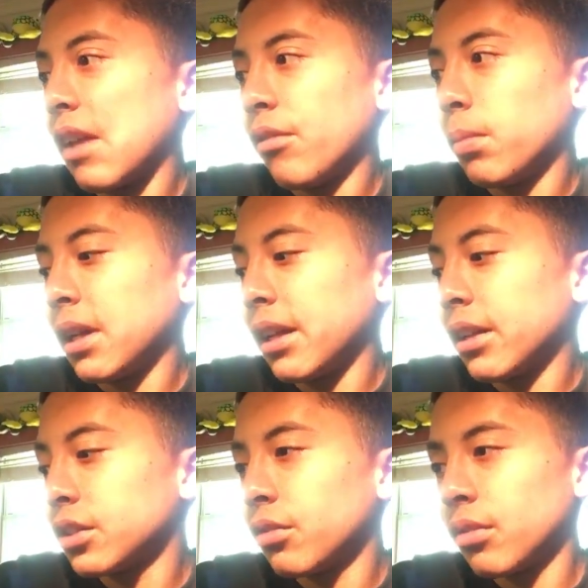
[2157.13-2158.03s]
everybody
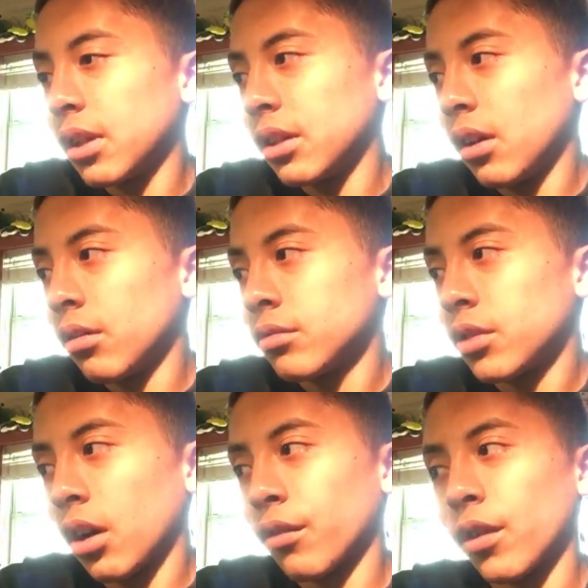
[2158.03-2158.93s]
else is doing good though.
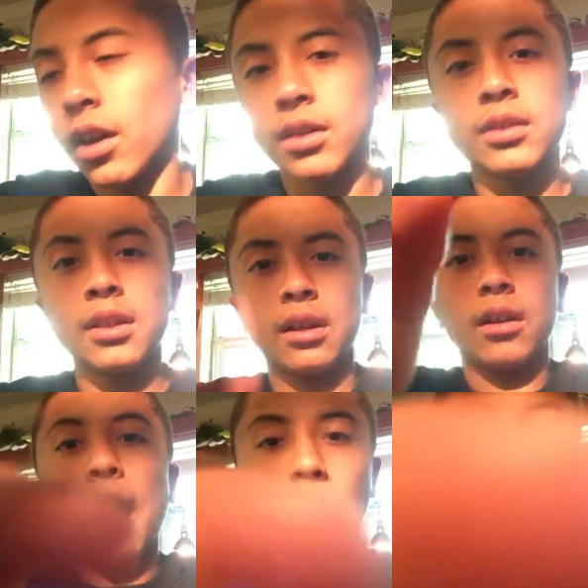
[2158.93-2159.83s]
Dart frogs are